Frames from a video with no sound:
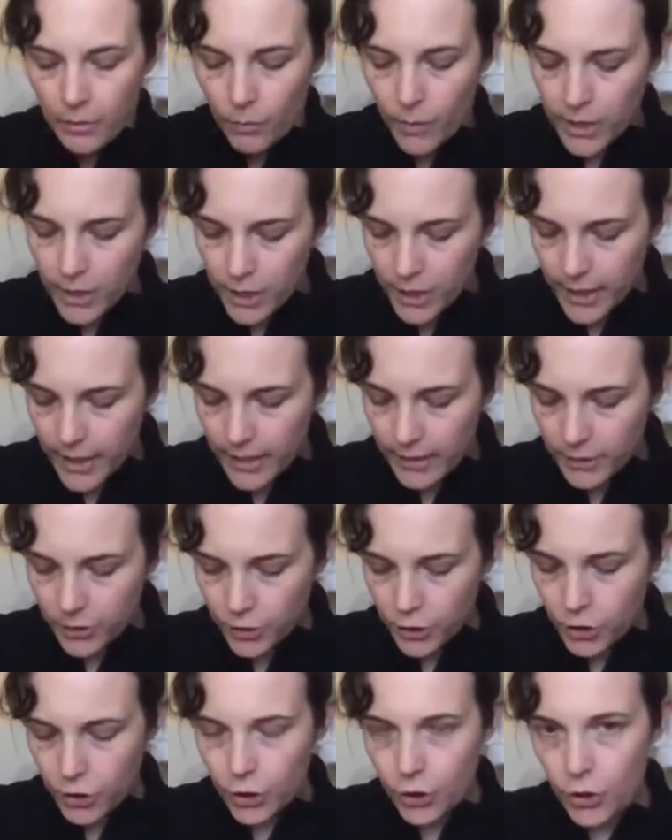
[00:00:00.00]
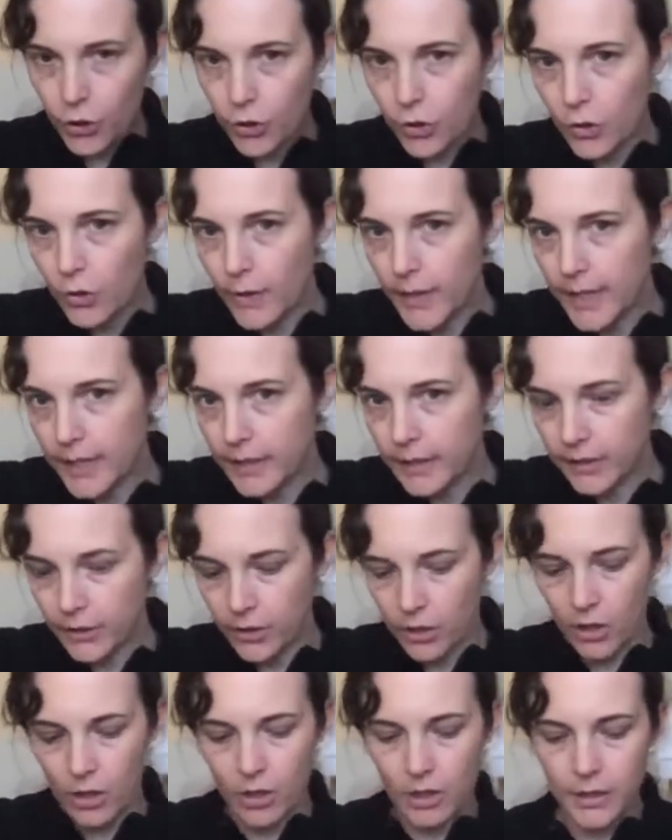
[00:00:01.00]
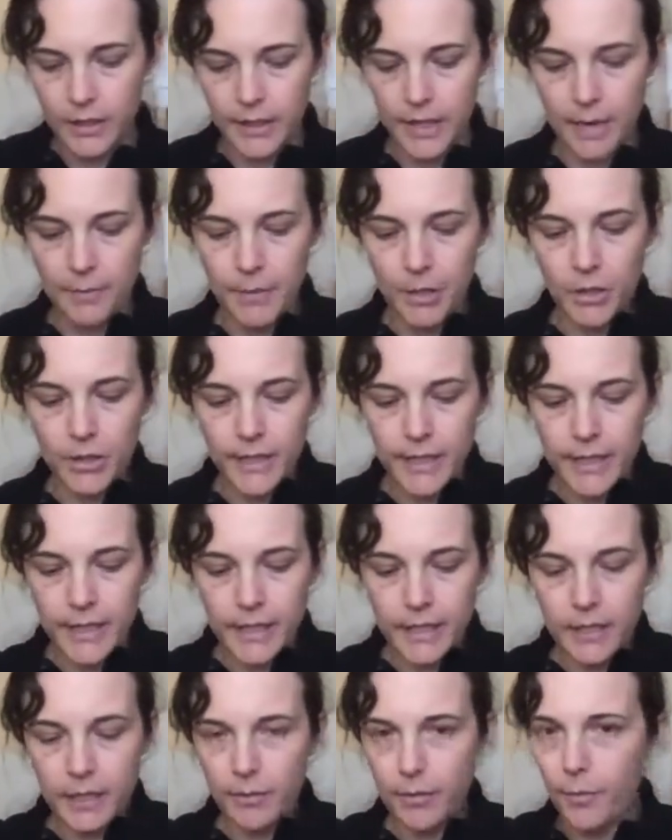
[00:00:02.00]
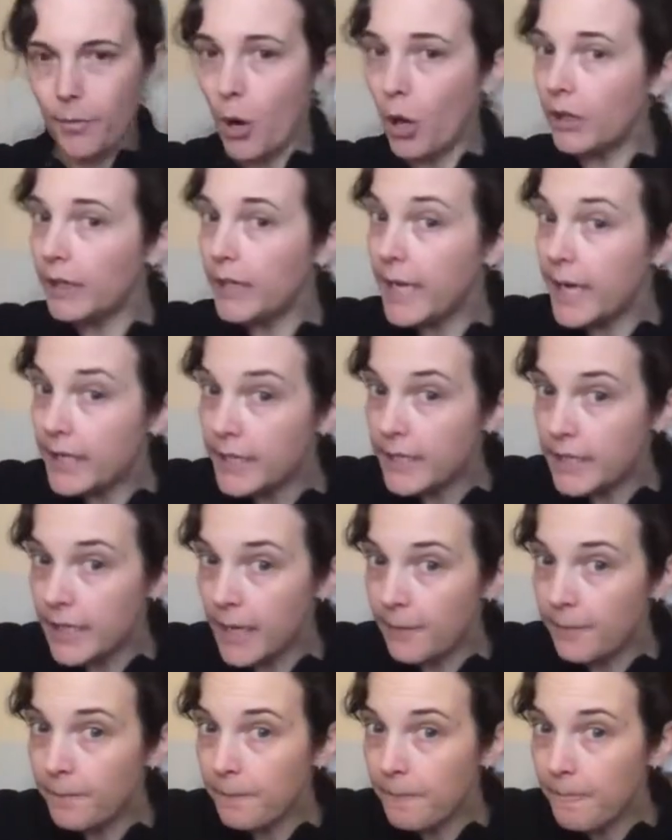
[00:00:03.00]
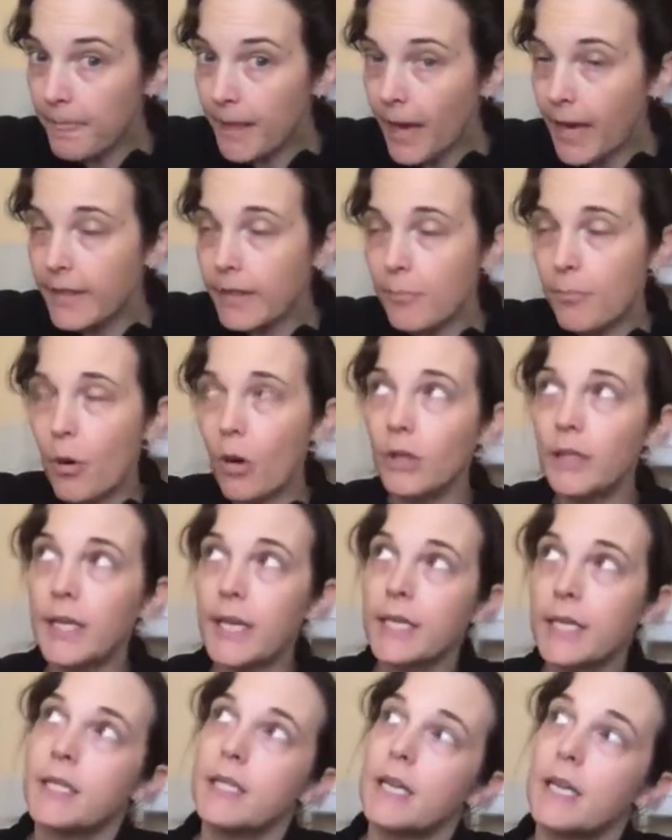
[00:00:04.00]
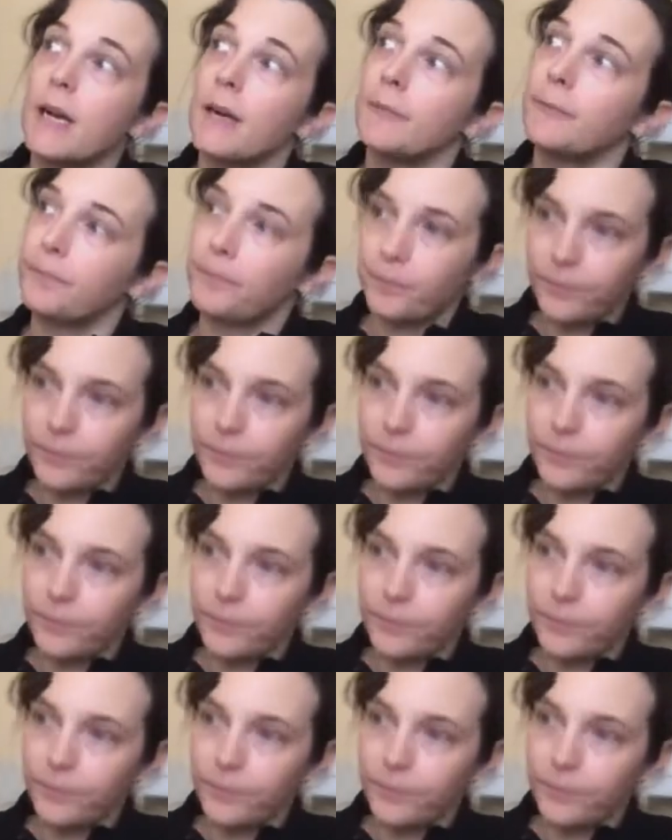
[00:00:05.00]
When you get 2 inserts, and because this is the polyester, and the polyester